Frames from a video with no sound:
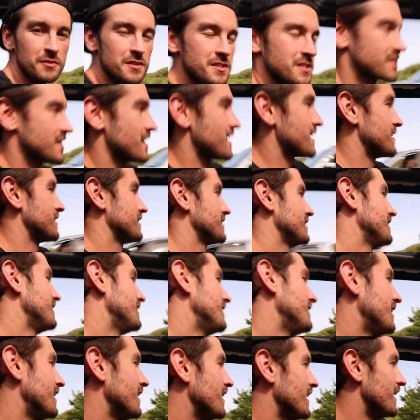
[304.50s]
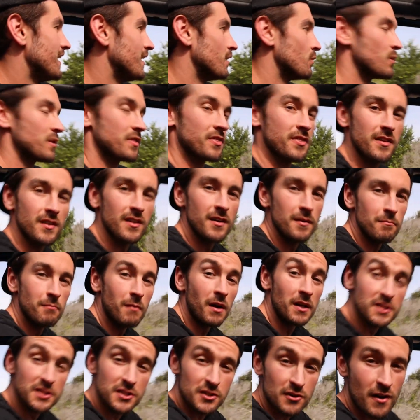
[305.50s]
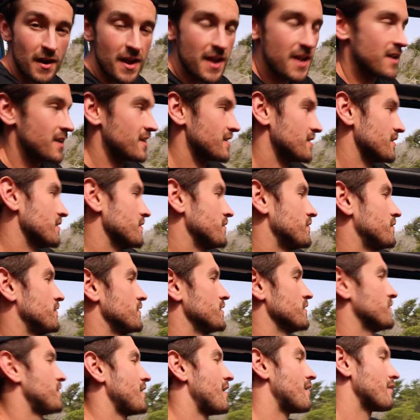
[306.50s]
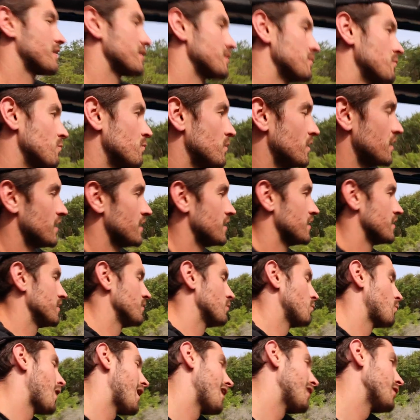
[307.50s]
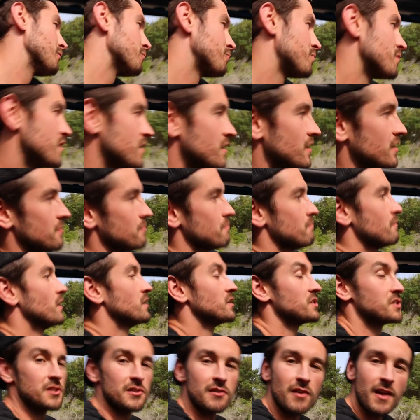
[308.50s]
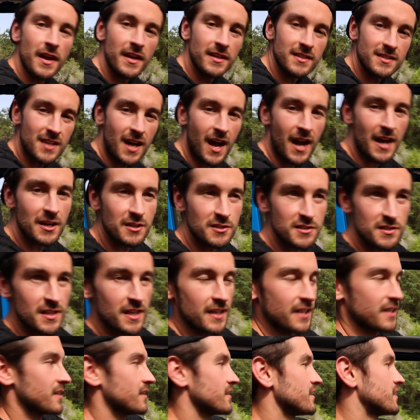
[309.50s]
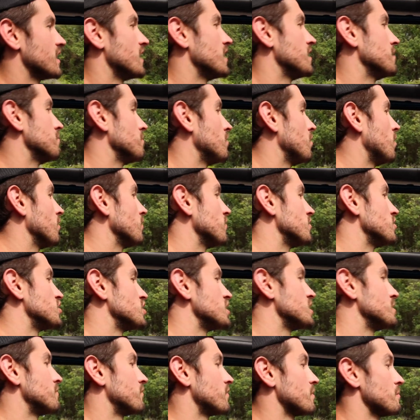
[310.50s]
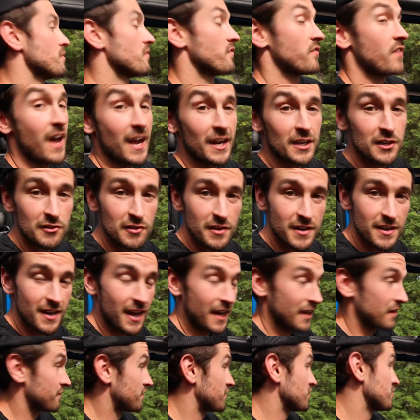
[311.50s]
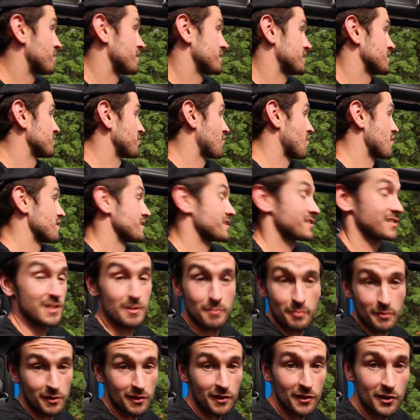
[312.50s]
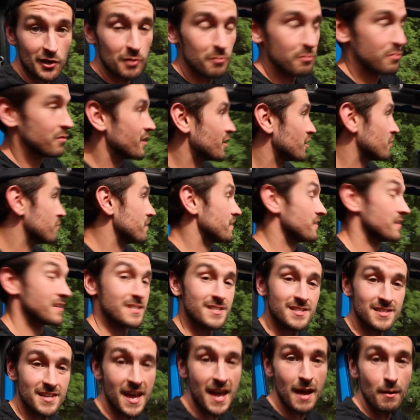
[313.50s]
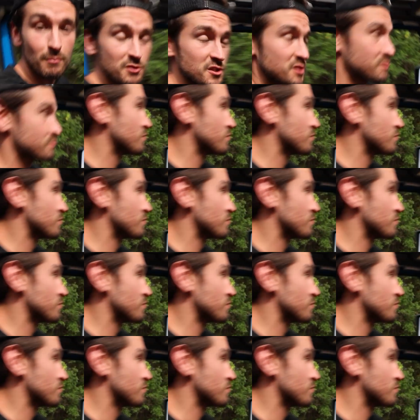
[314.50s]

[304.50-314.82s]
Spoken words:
in the sand with the mud terrain, the Falcon Wild Peak mud terrain tires that can come on the Jeep from the factory. I can feel myself already slipping a little bit in the sand, which is